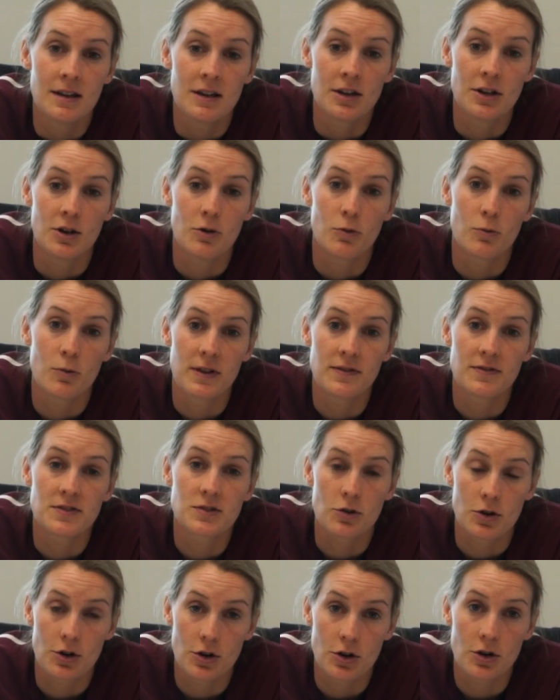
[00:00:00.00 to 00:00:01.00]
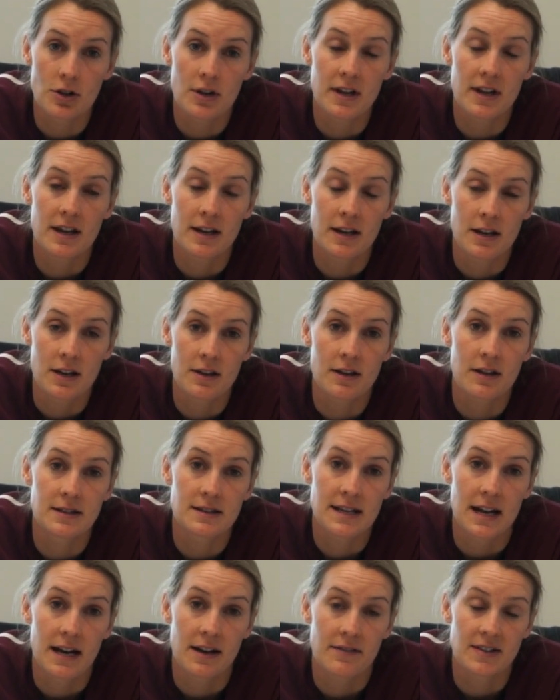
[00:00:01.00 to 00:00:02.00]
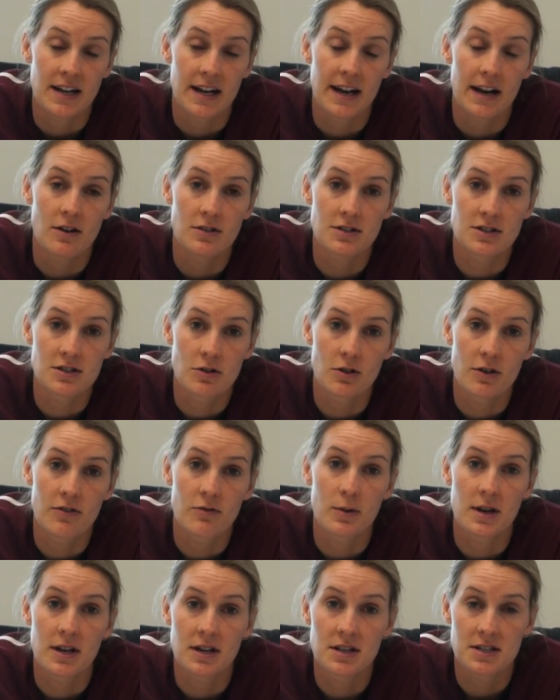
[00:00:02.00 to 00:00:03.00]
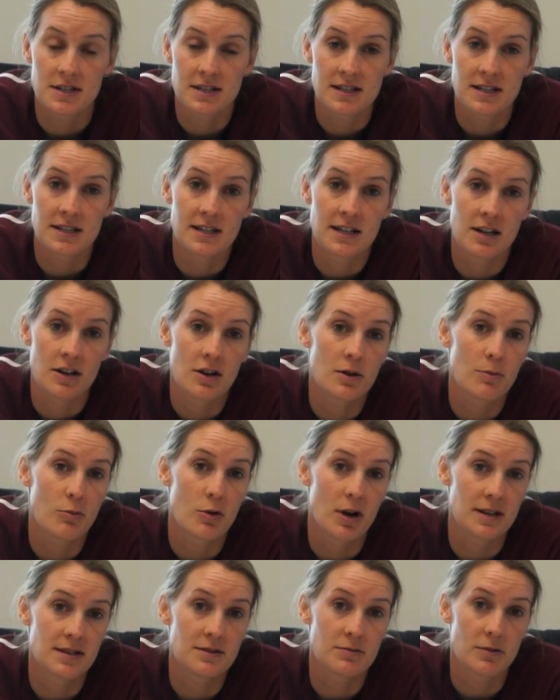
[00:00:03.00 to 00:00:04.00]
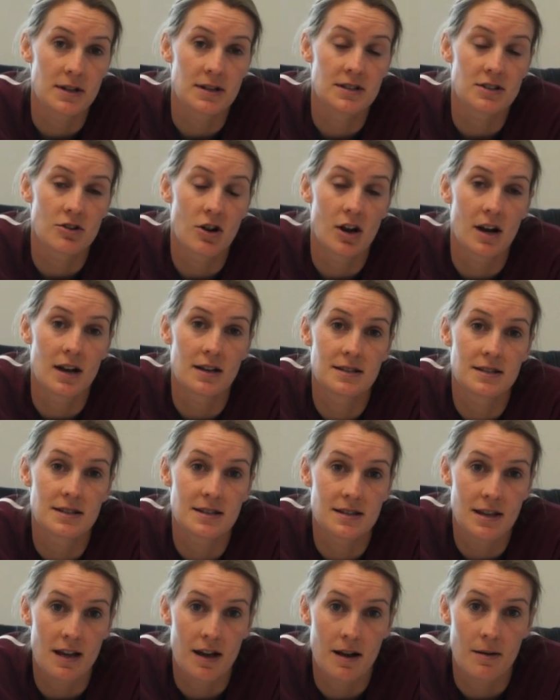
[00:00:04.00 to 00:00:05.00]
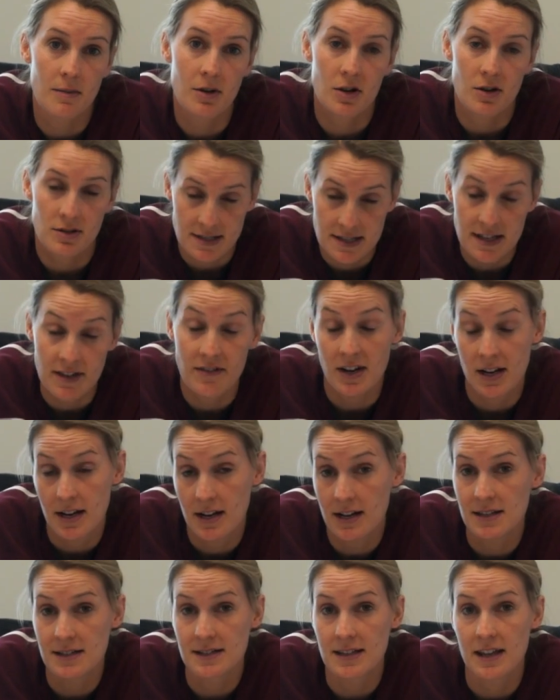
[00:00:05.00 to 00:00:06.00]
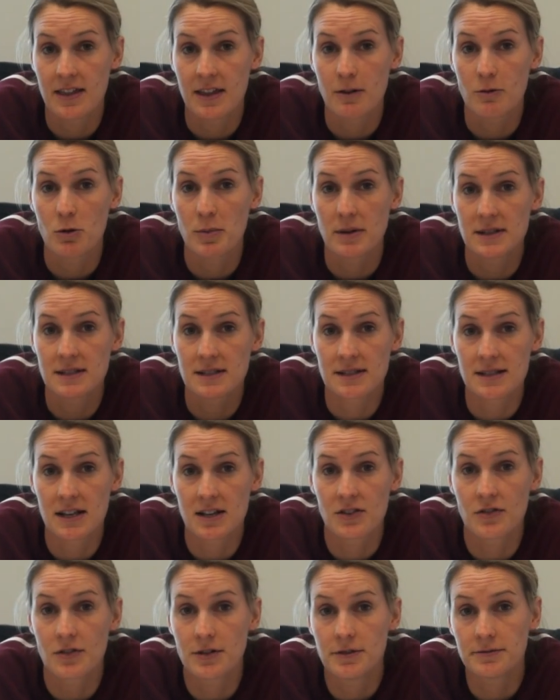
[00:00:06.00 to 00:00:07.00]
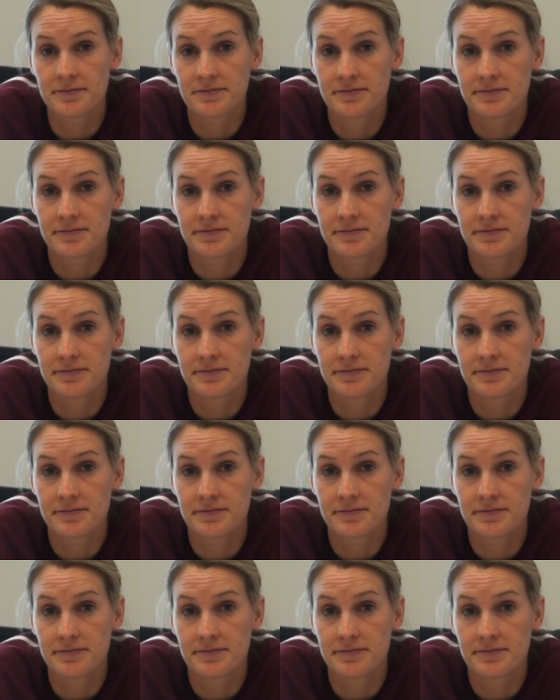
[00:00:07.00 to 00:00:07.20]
You know, we've scored early and it's kind of died out, so if we could just continue to press runs across 7 innings, I think we'll be successful.